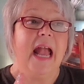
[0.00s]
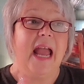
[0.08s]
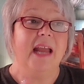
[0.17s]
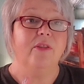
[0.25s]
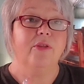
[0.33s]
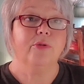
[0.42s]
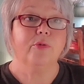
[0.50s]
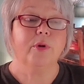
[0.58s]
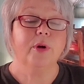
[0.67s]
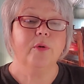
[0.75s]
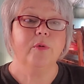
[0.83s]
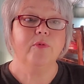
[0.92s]
and
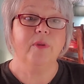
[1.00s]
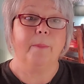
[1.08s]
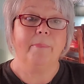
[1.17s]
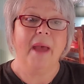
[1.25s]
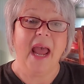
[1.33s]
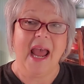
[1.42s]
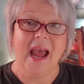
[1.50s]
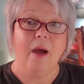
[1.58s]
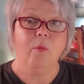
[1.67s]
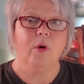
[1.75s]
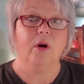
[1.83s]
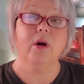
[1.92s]
through the
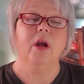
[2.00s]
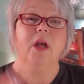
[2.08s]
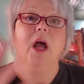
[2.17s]
power